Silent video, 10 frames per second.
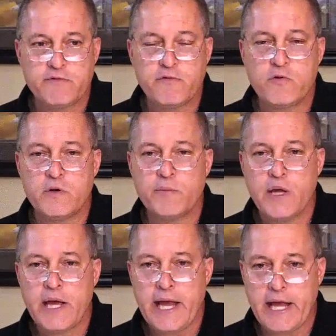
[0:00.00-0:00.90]
form,
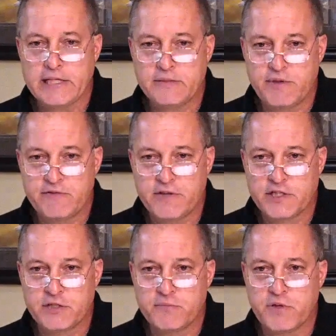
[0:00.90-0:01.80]
had to be
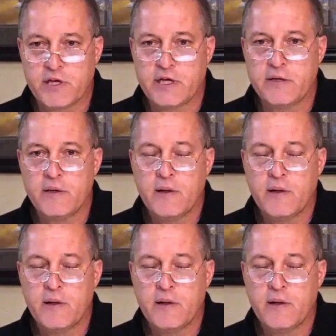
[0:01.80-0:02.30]
flesh and blood